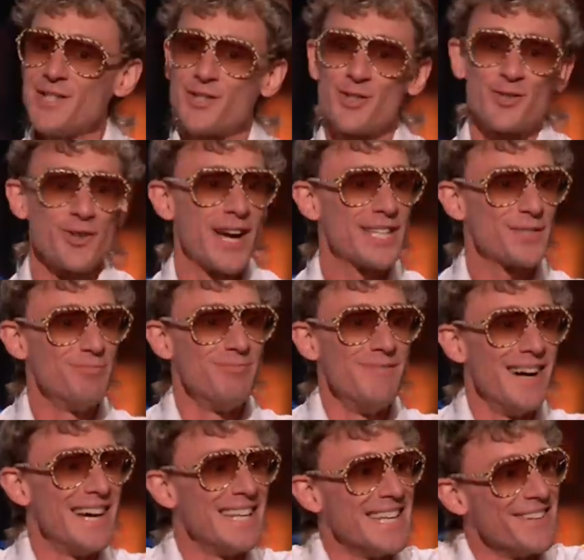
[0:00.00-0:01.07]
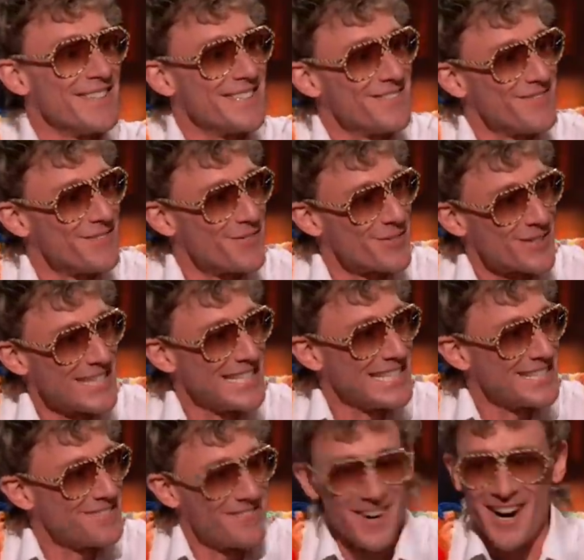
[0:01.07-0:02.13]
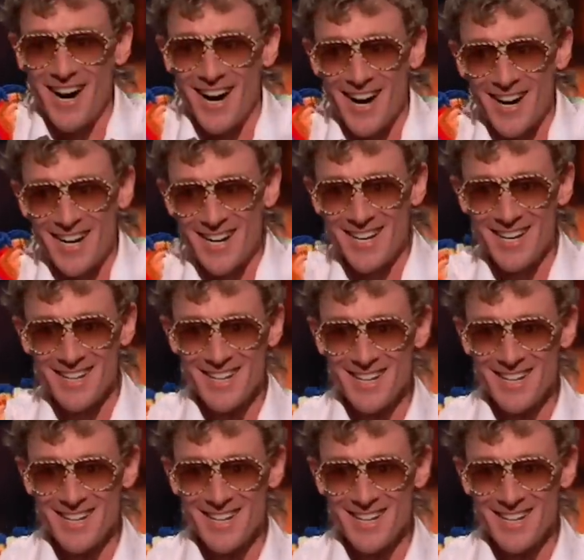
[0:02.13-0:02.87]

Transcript: I can stretch money really far.